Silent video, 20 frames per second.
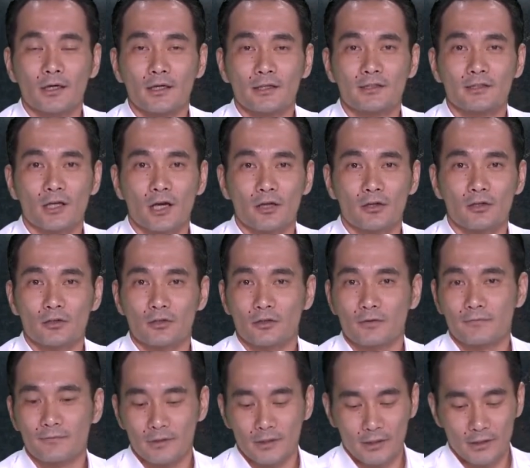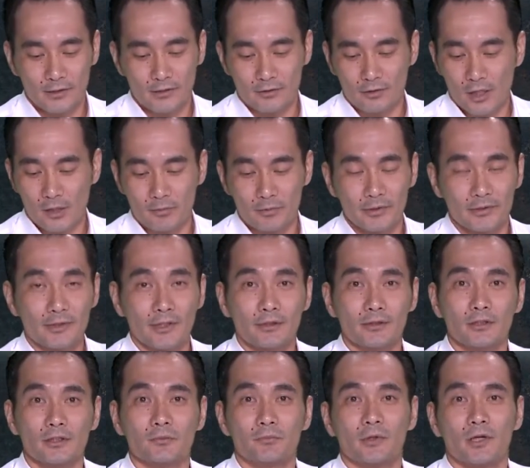solder or flux or operator
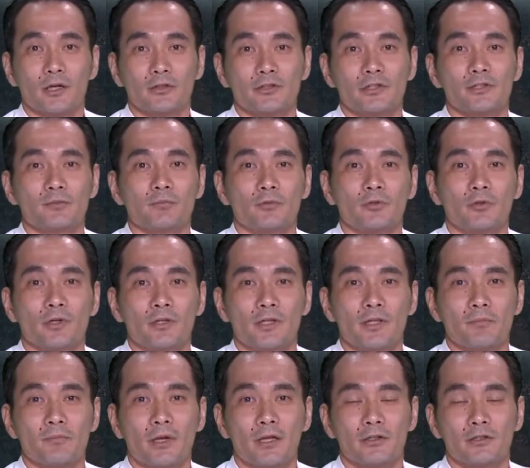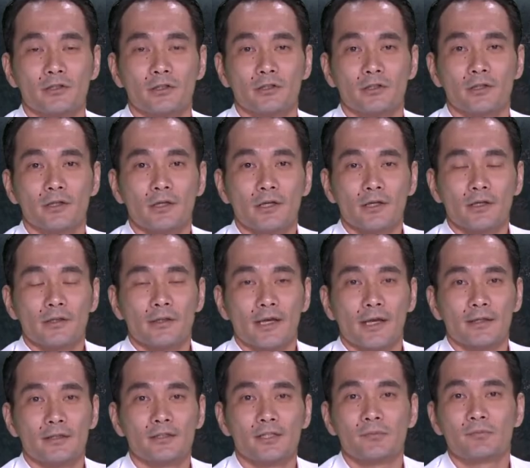technique, but I'll just quickly mention
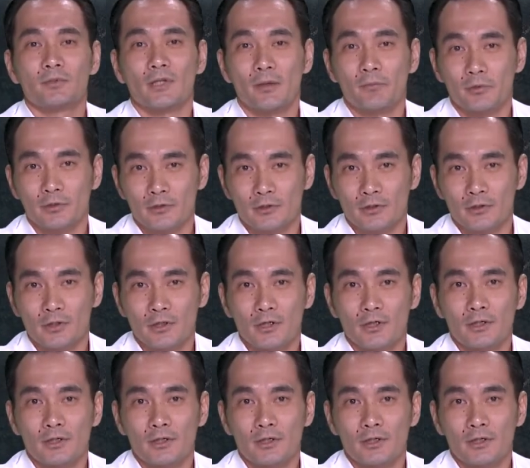that tip temperature